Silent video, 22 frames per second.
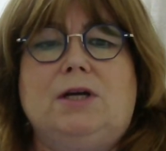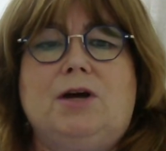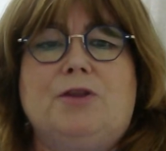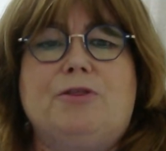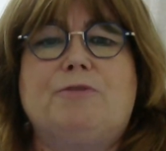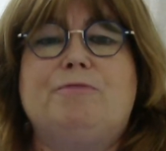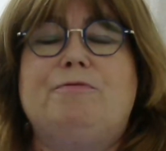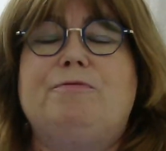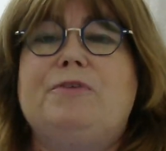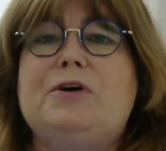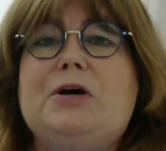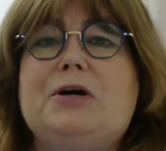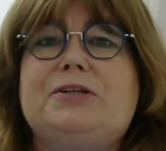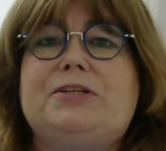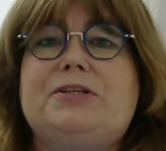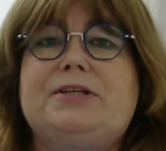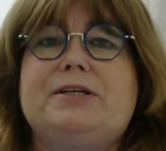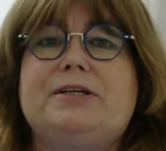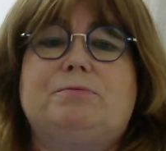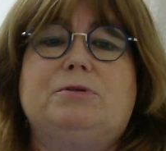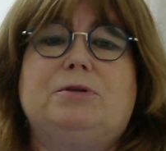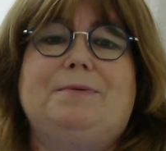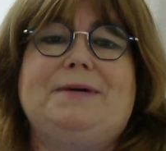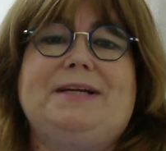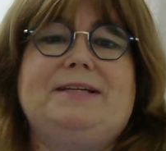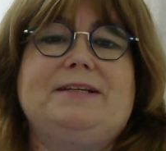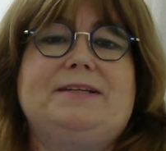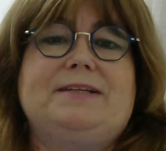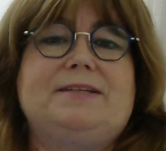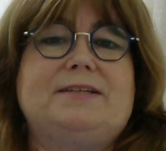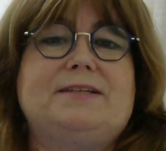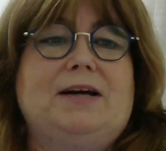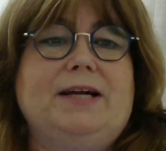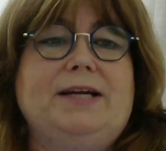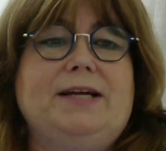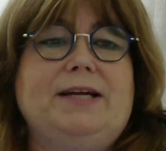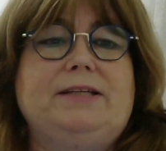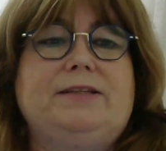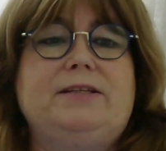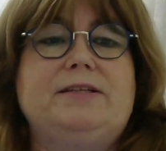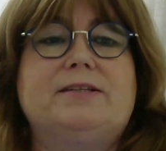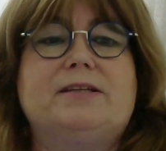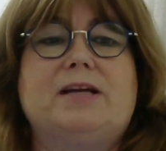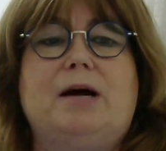The verdict will be
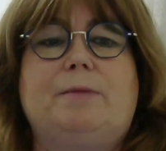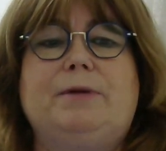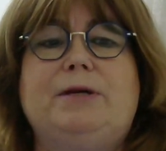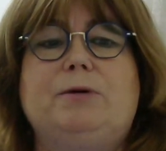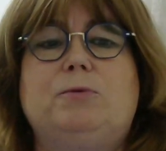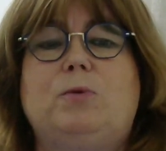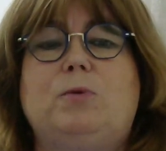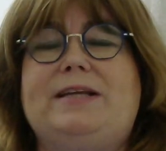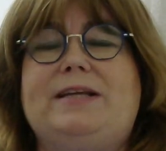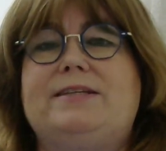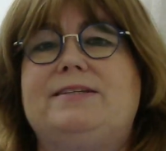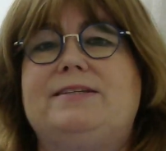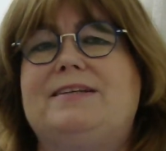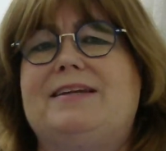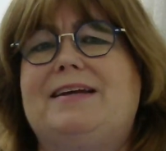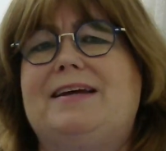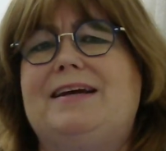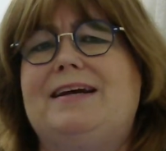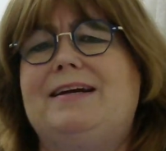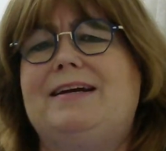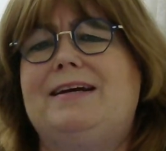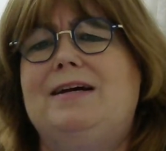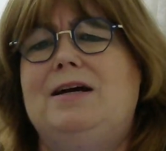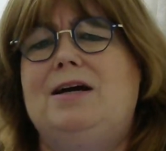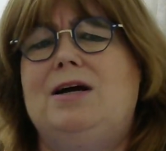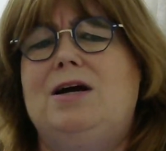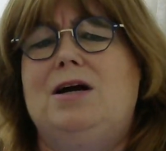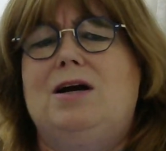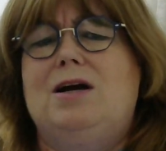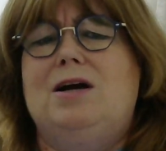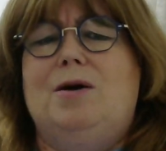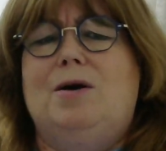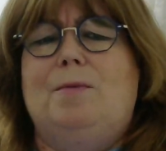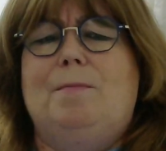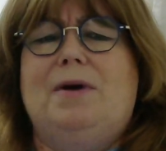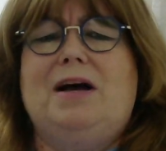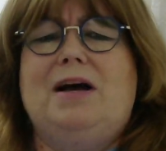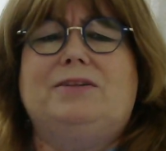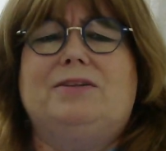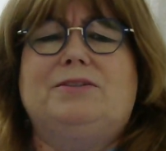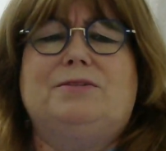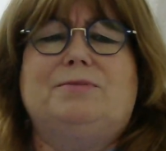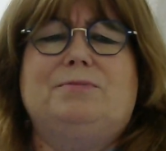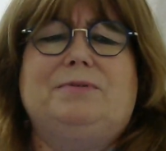decided this coming Wednesday,
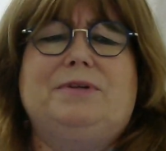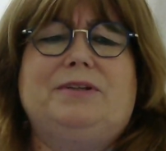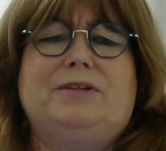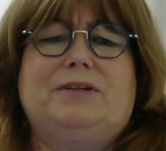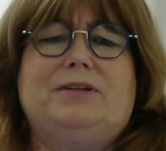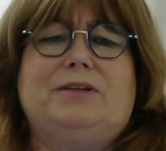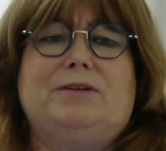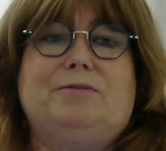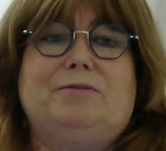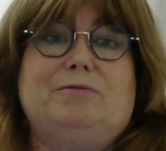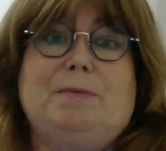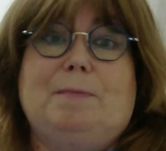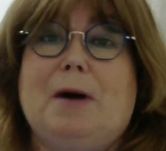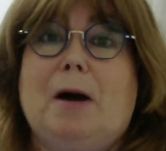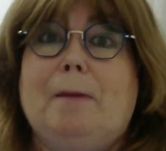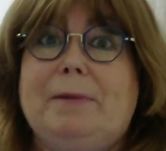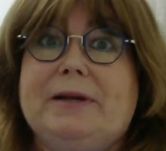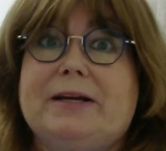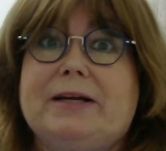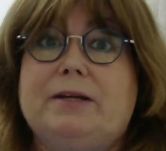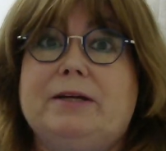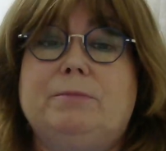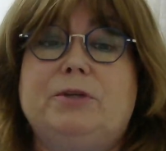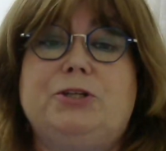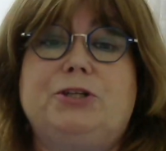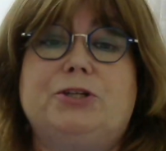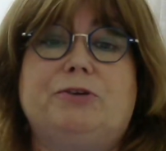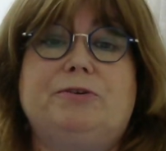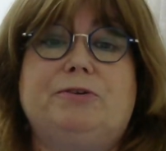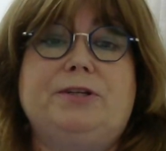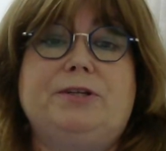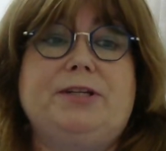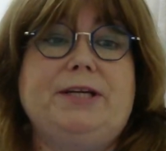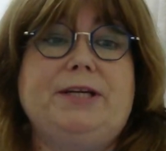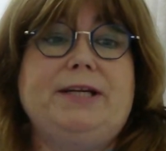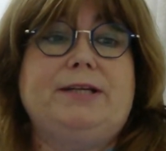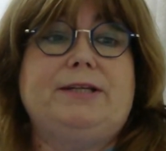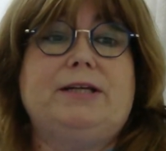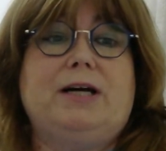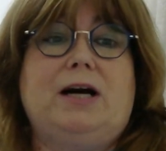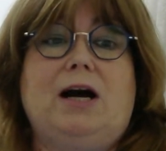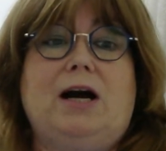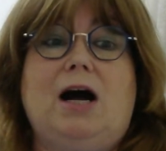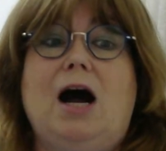but with a Republican majority and
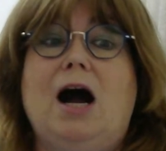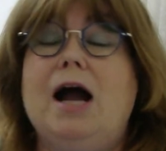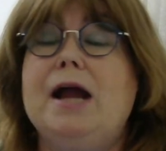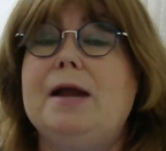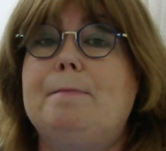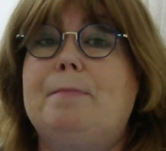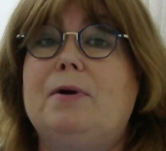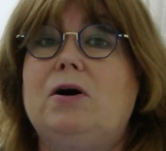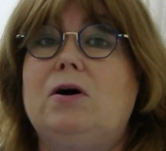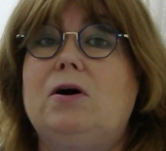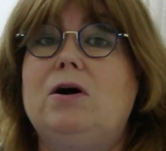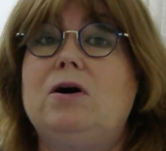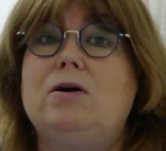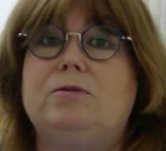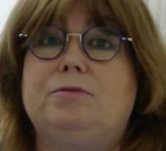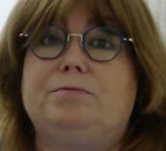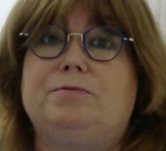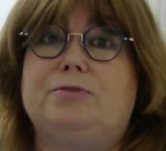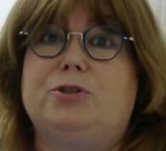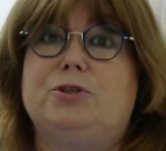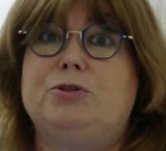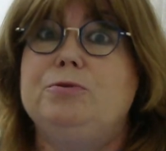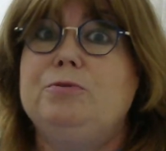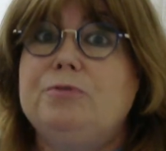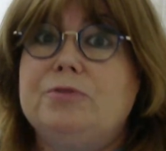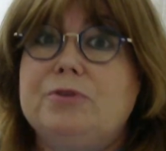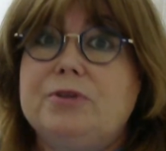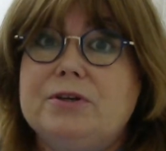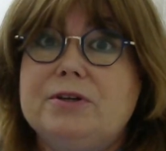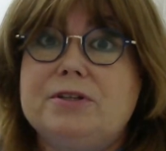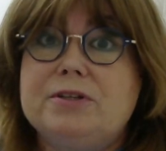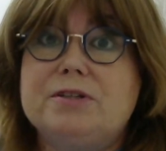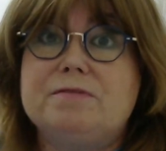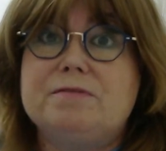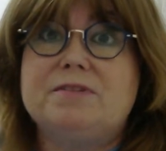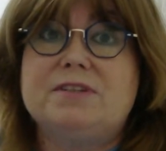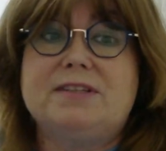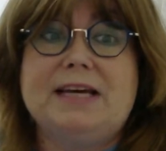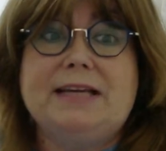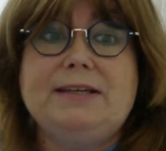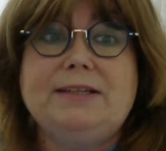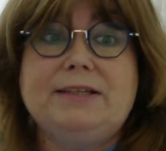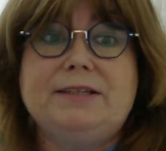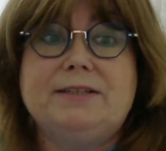a high bar of 2/3 of
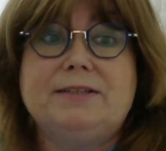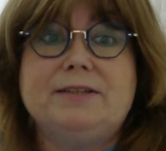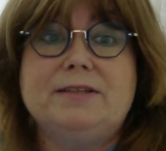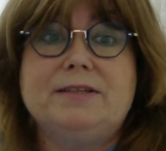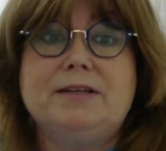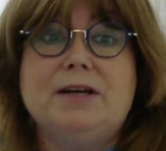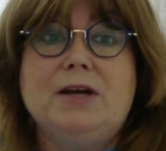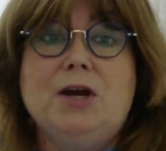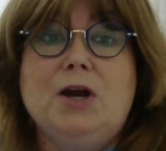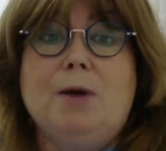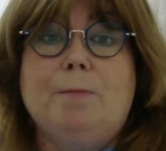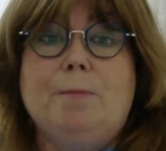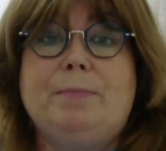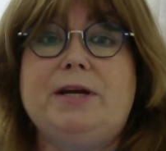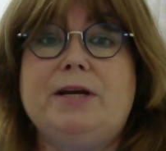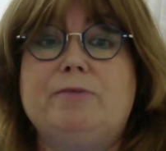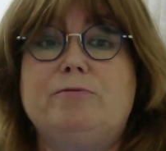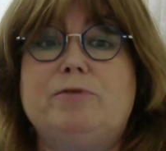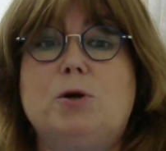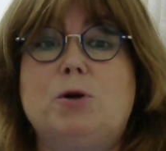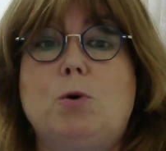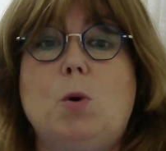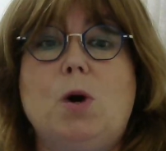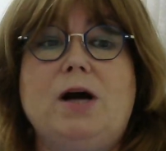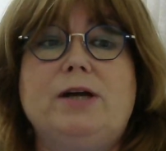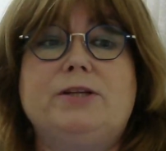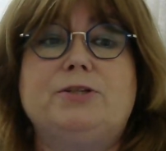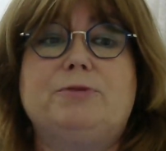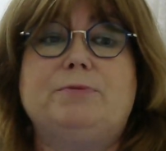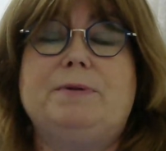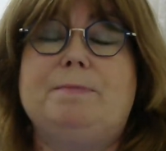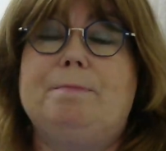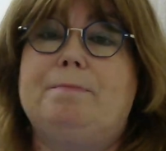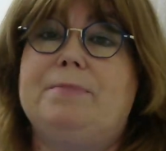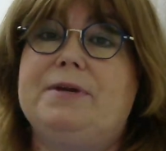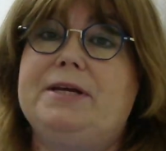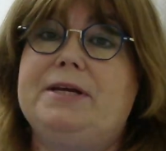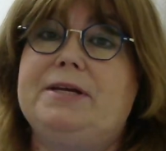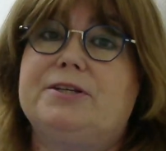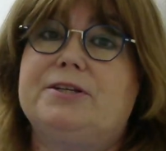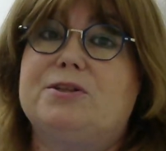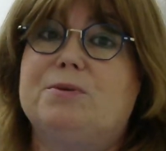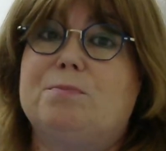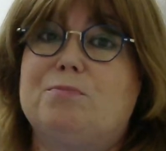senators being required to
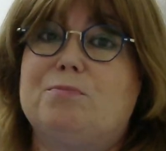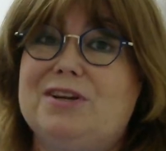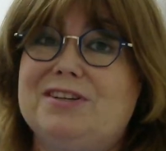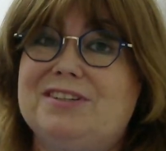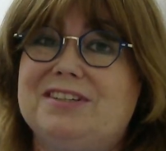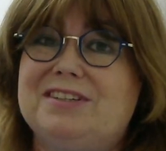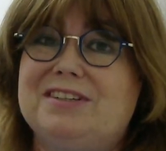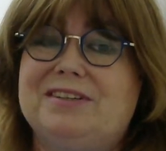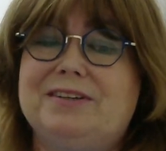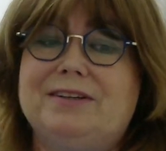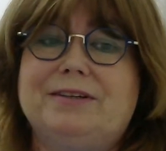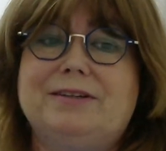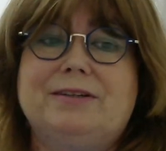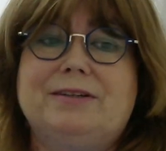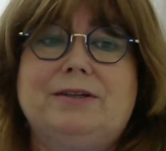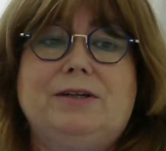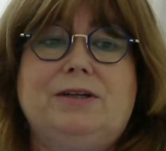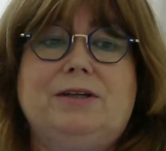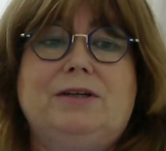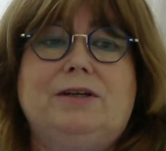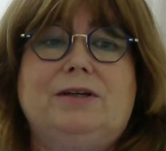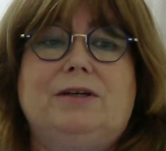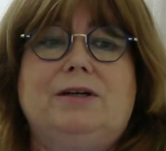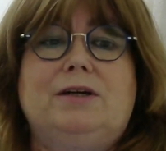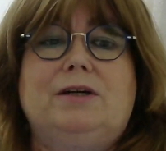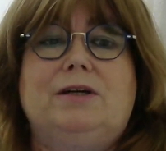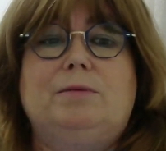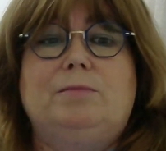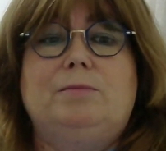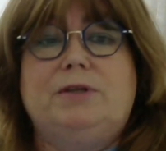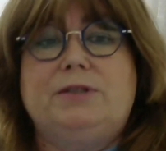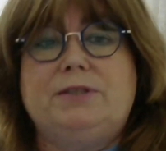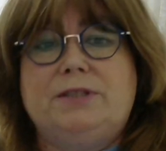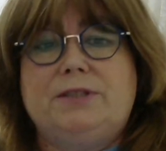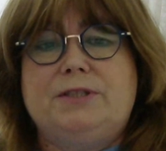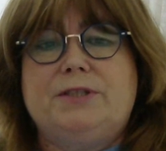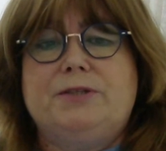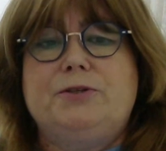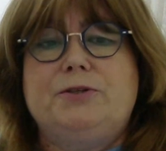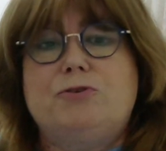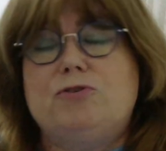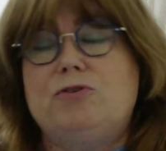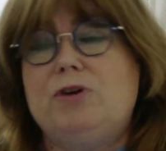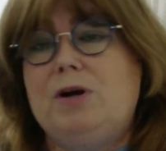impeach the president,
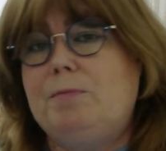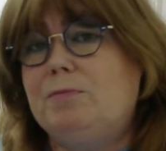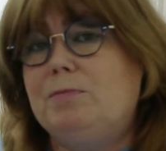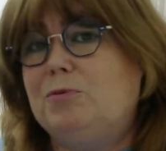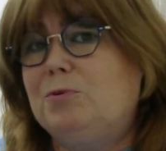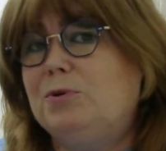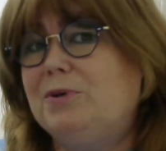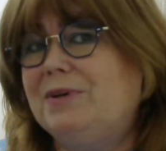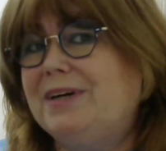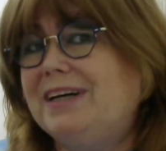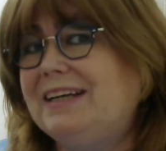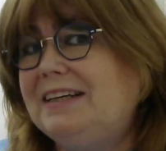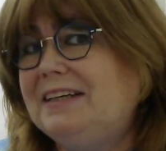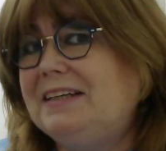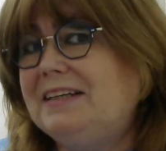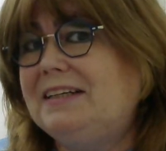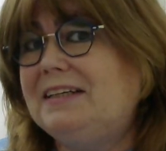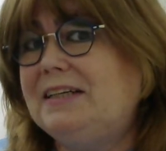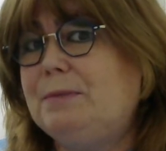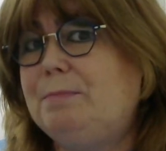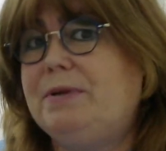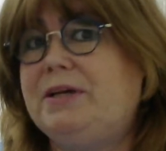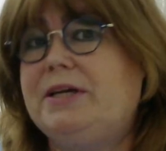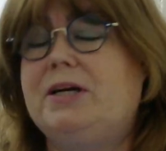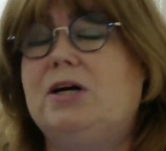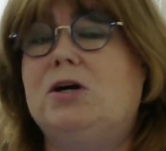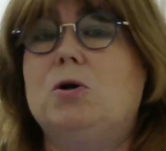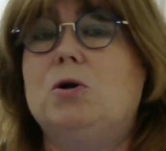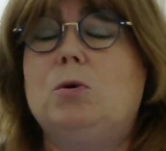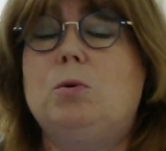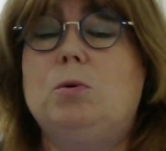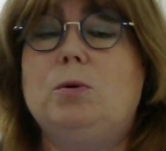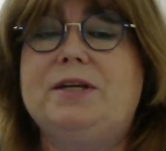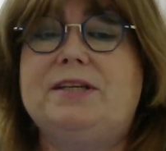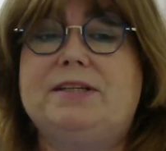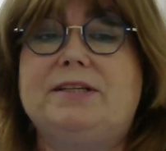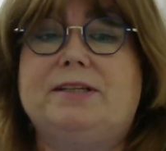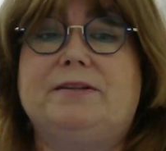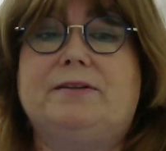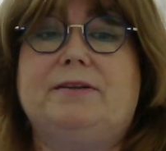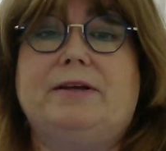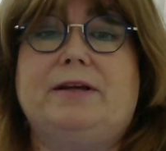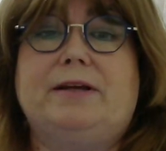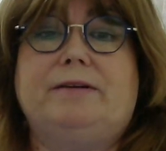President Trump will clearly be
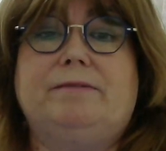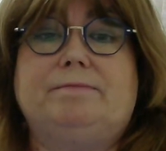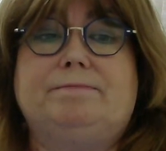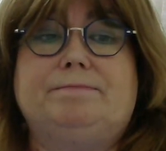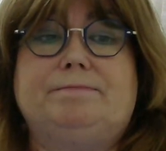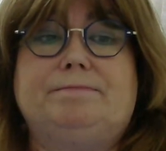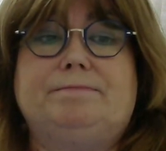acquitted then.